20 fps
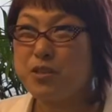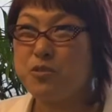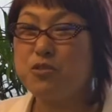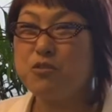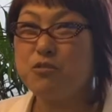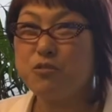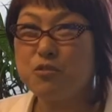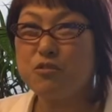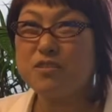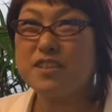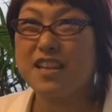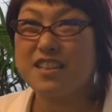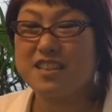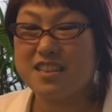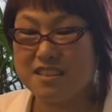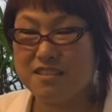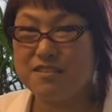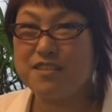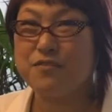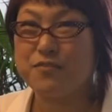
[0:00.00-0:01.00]
but do you know
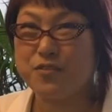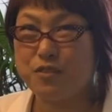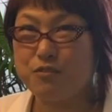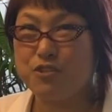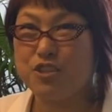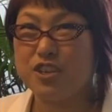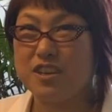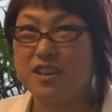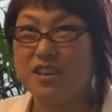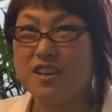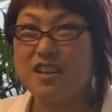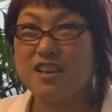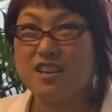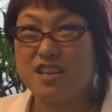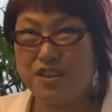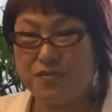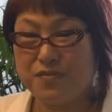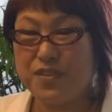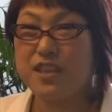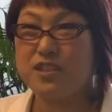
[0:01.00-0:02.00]
that in the future,
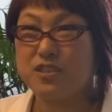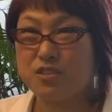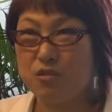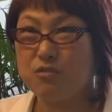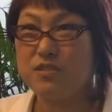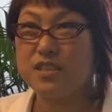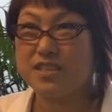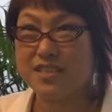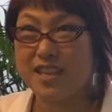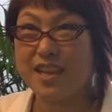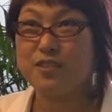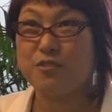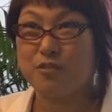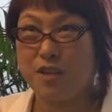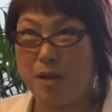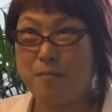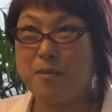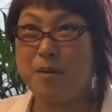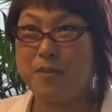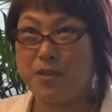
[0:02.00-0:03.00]
if they so decide
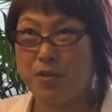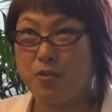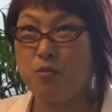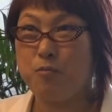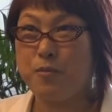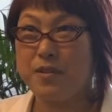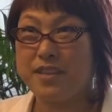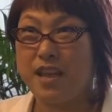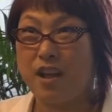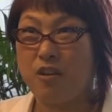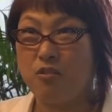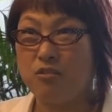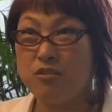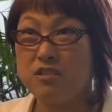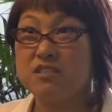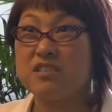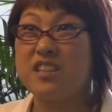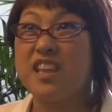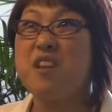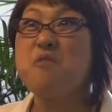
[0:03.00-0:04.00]
to come up and open their
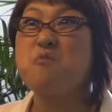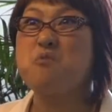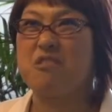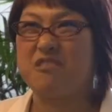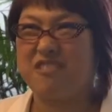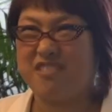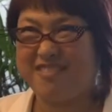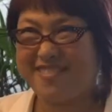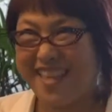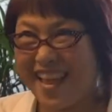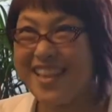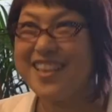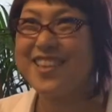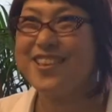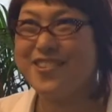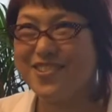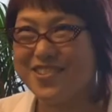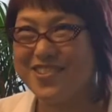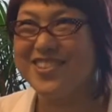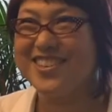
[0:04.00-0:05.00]
own, they will.
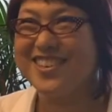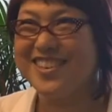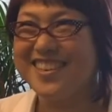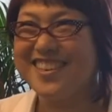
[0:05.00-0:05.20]
Thank you.